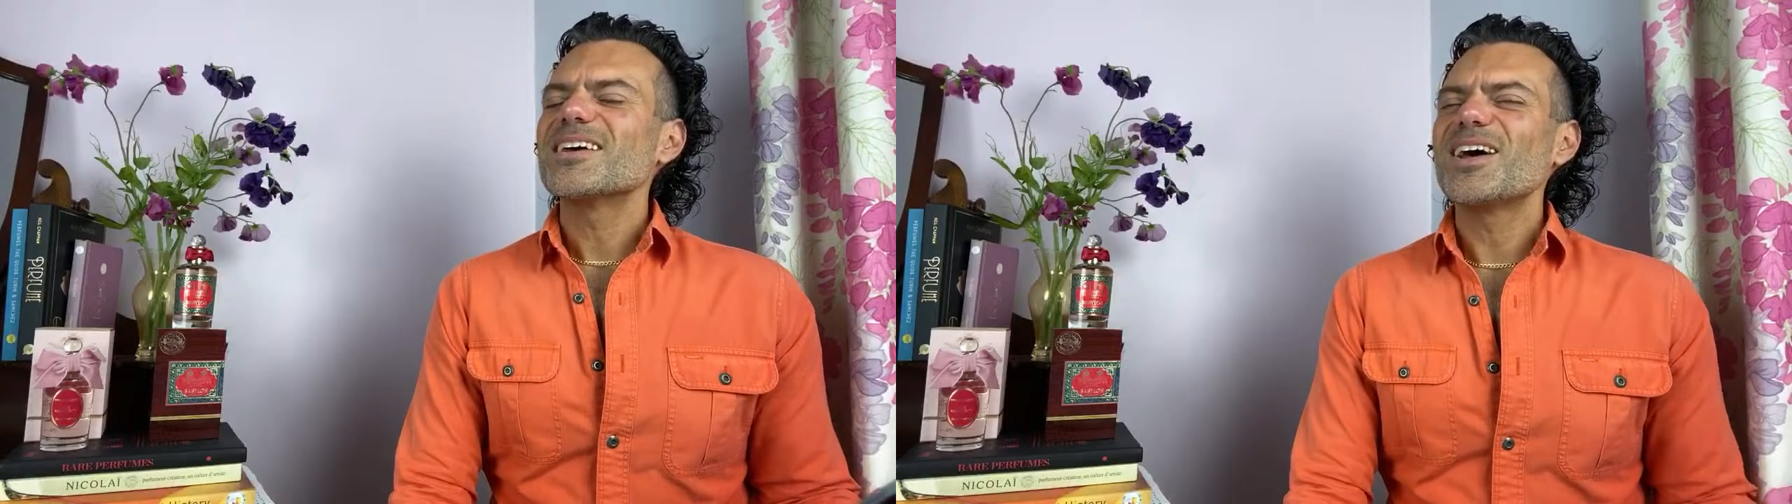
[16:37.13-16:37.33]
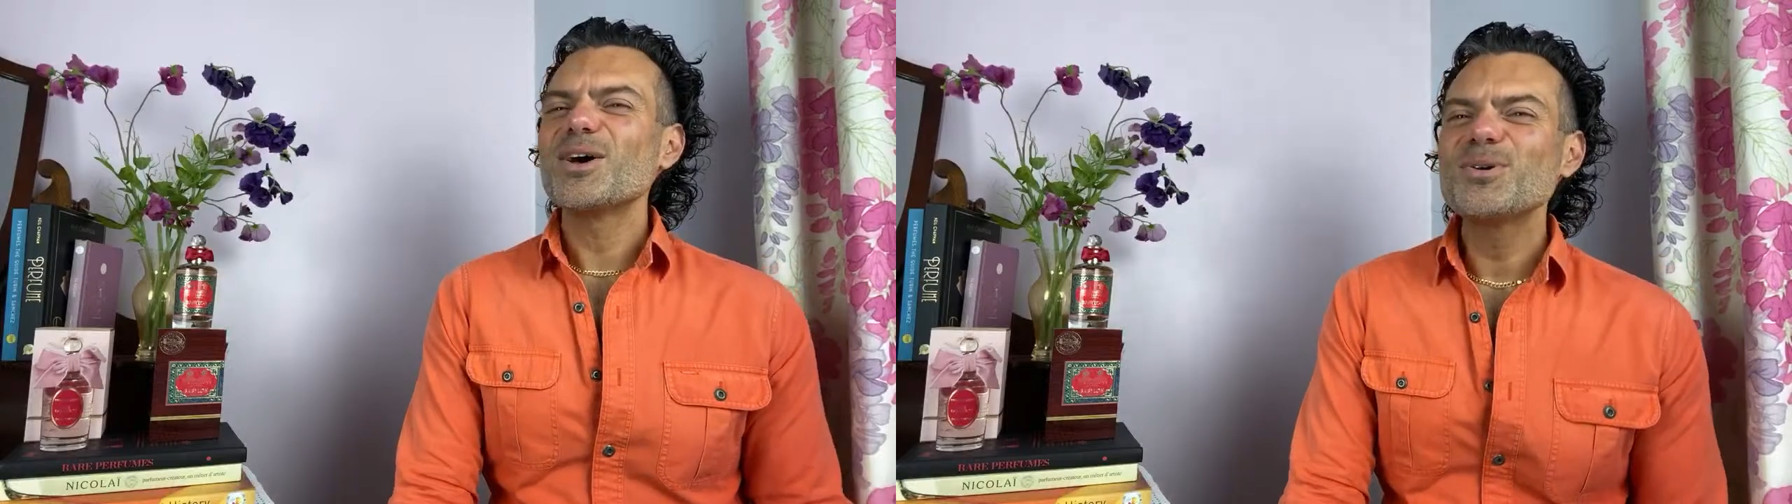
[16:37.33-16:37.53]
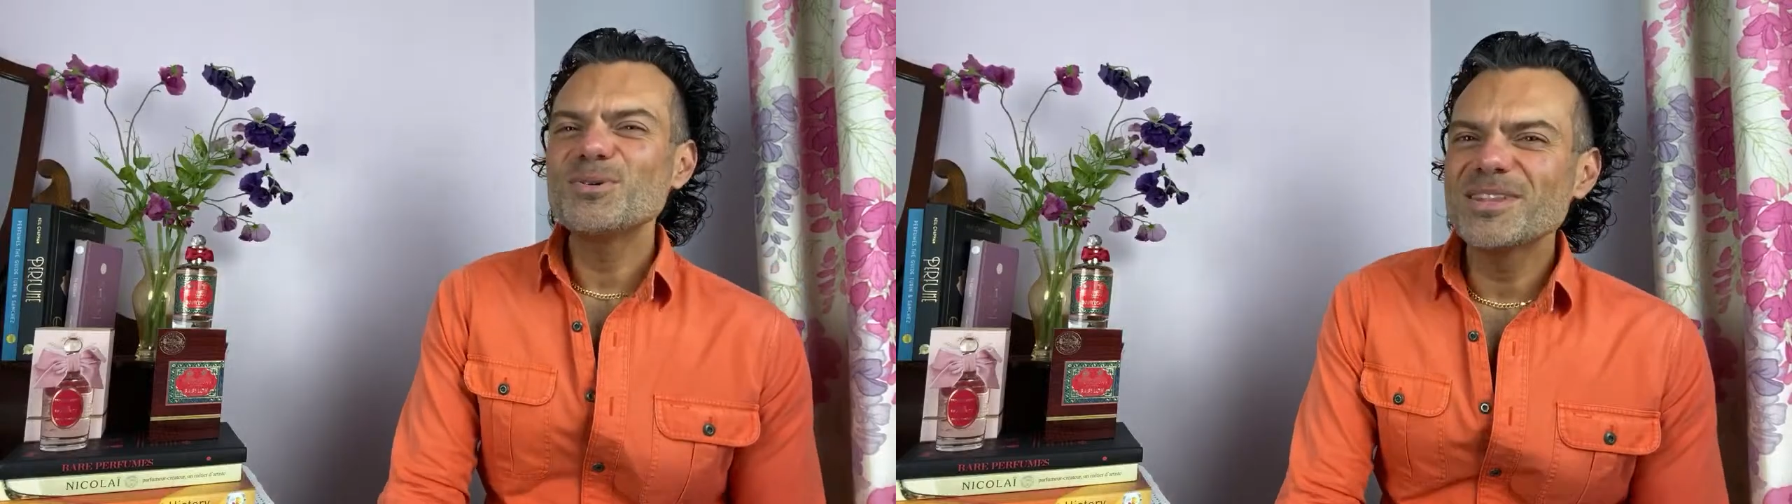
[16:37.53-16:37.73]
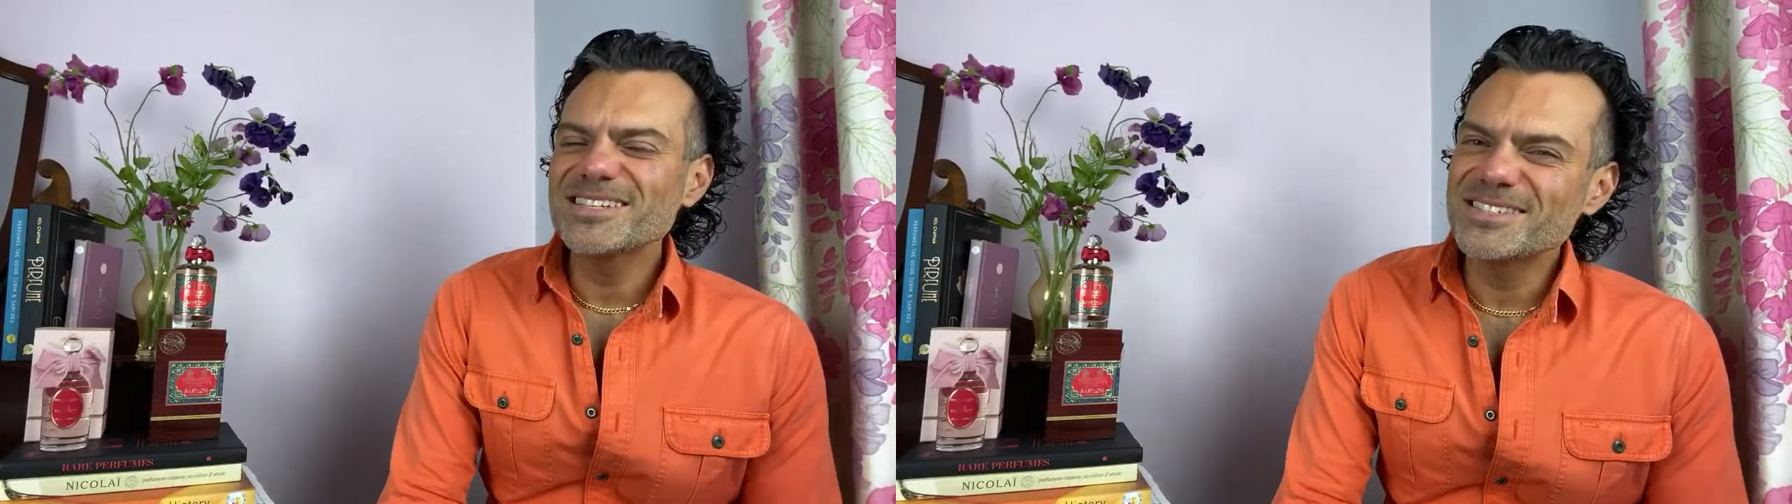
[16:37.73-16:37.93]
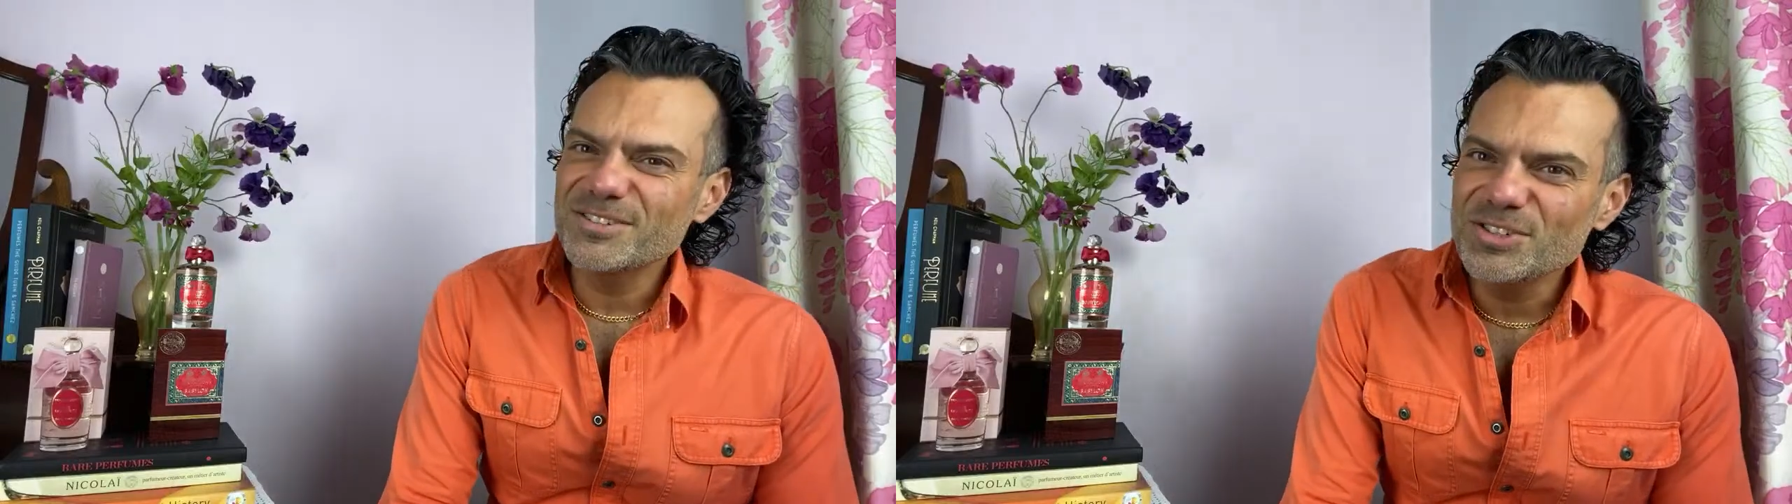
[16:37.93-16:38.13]
oh,
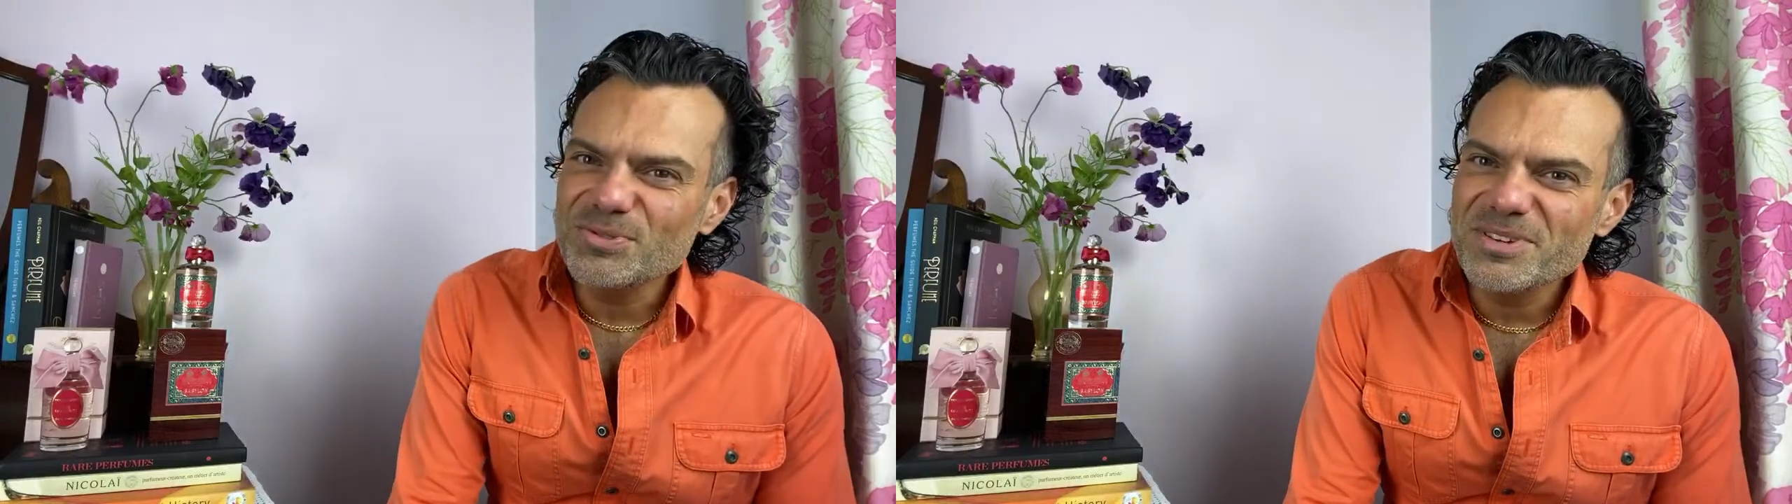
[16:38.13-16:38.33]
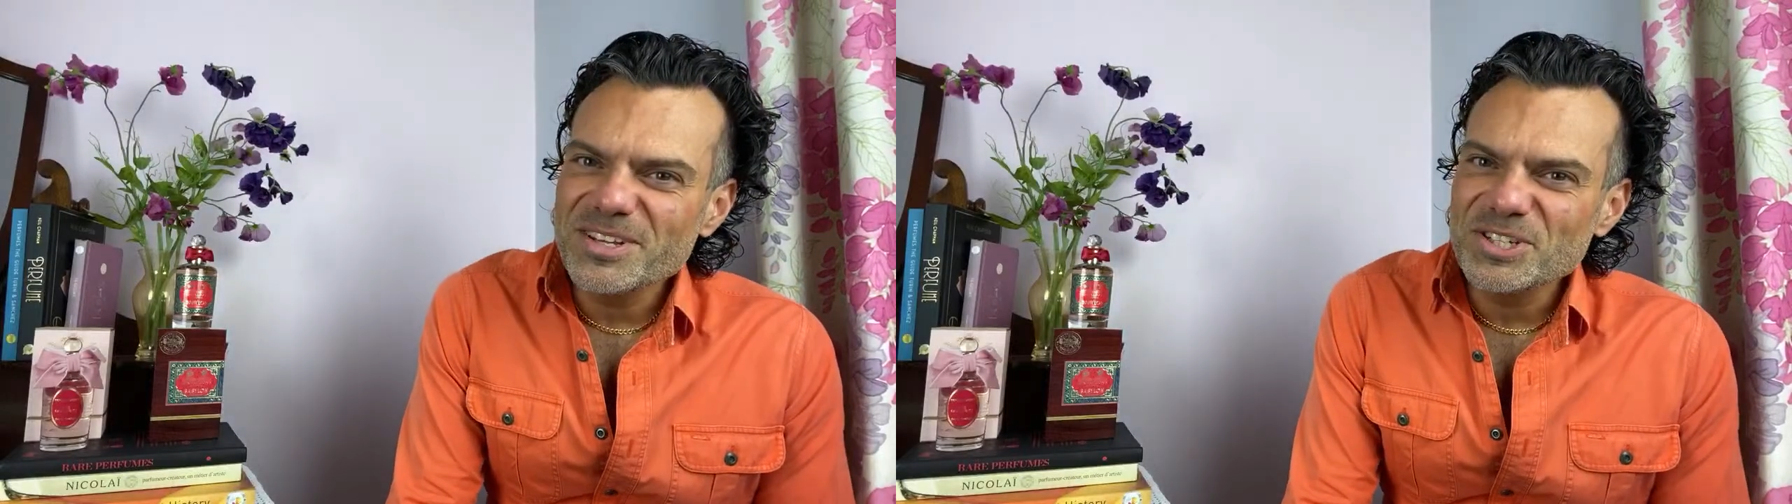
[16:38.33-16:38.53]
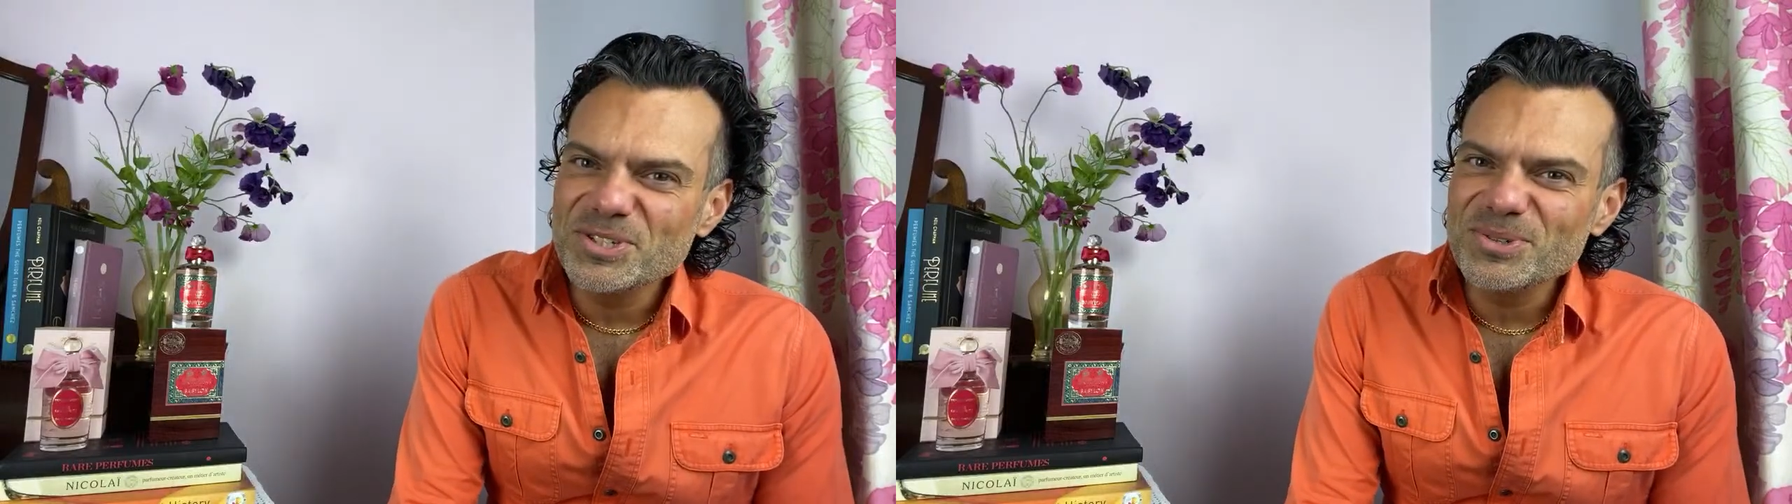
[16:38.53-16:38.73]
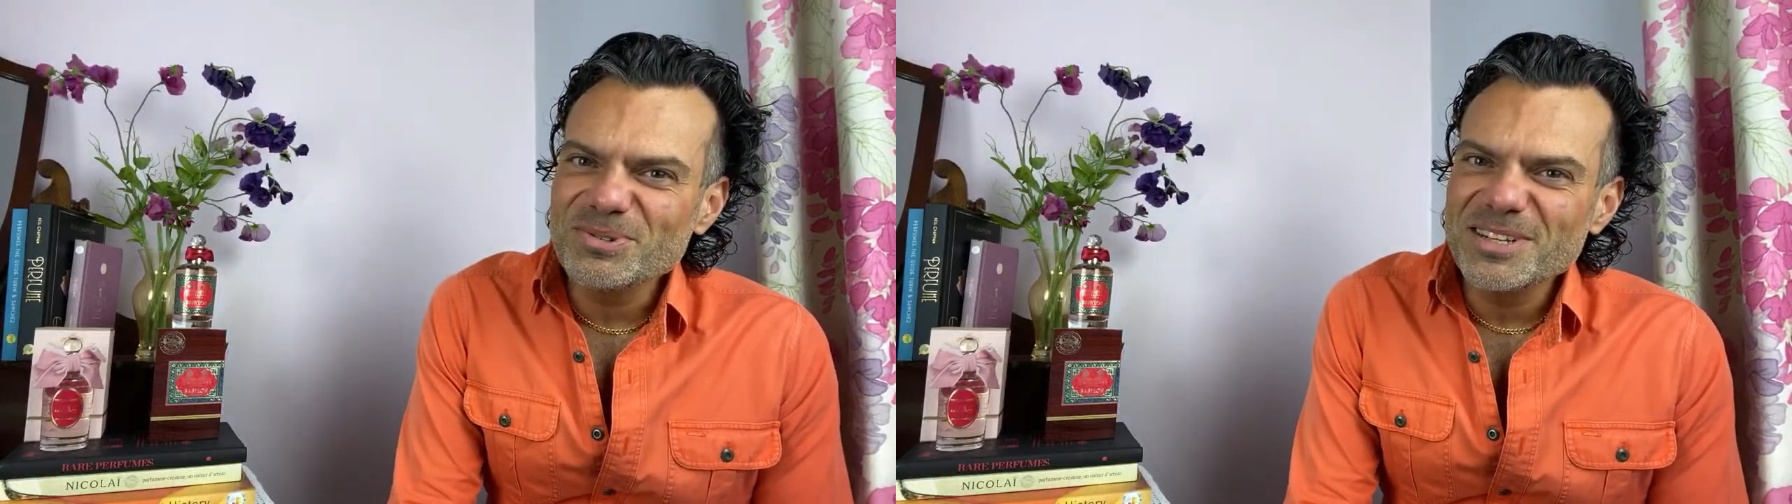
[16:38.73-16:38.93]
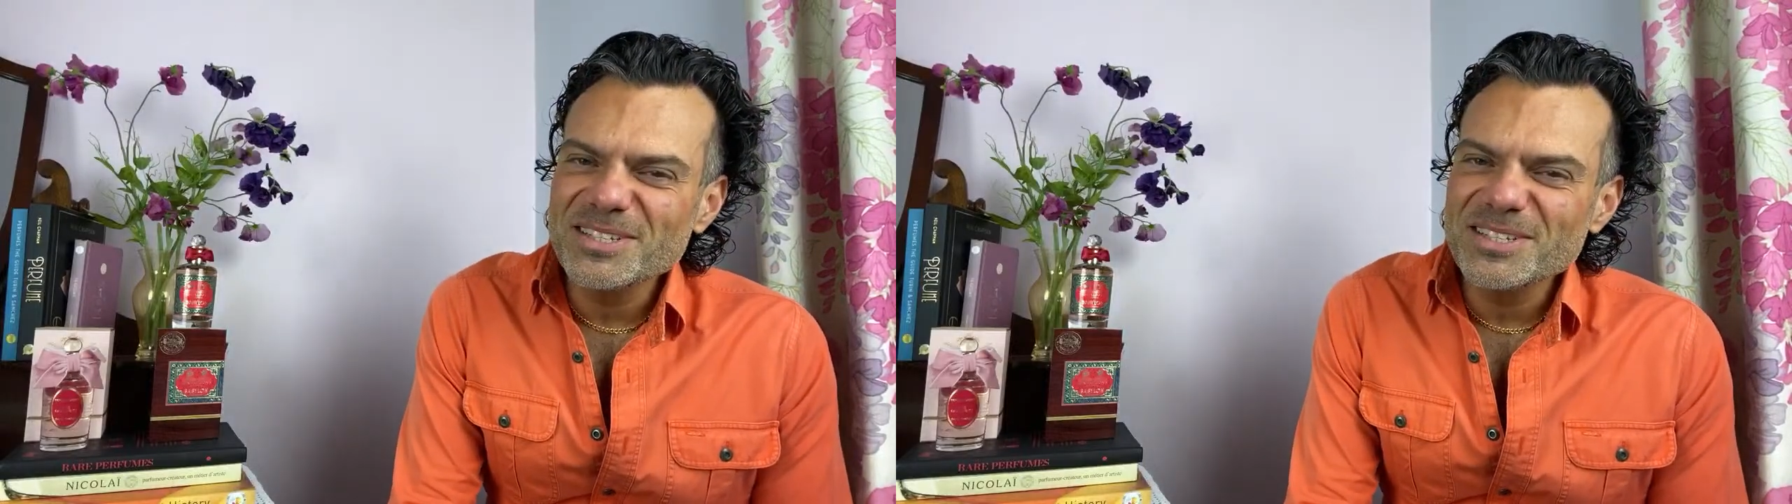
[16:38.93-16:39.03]
that's such a reassuring